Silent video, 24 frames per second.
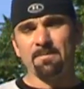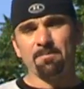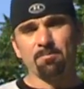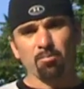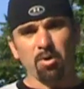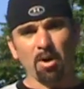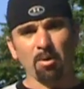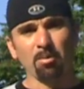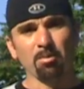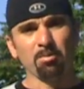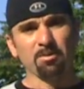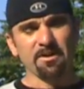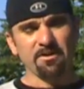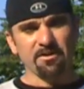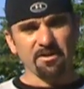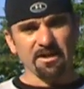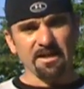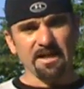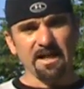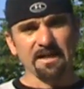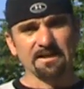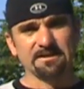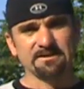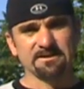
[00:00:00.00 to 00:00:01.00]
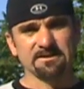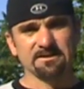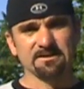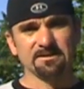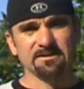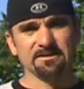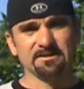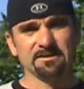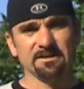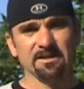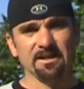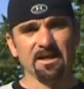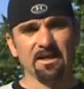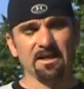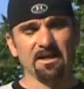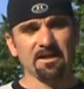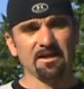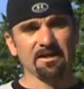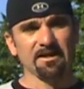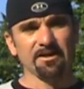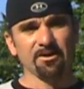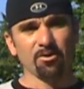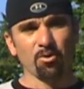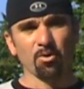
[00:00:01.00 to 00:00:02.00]
Probably the next
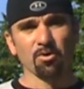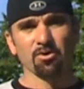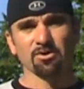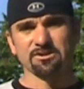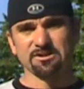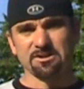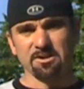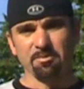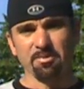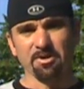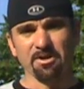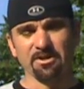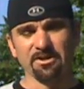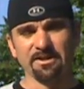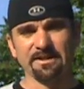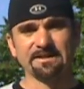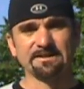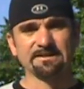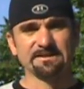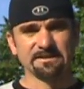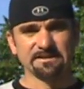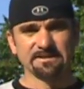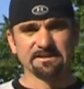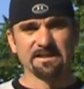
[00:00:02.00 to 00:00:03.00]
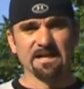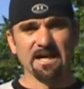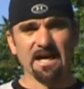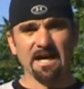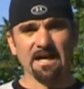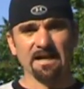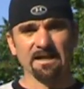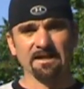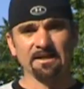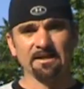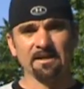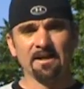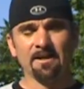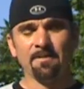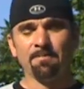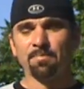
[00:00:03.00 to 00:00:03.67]
in order of stability is the Scotty.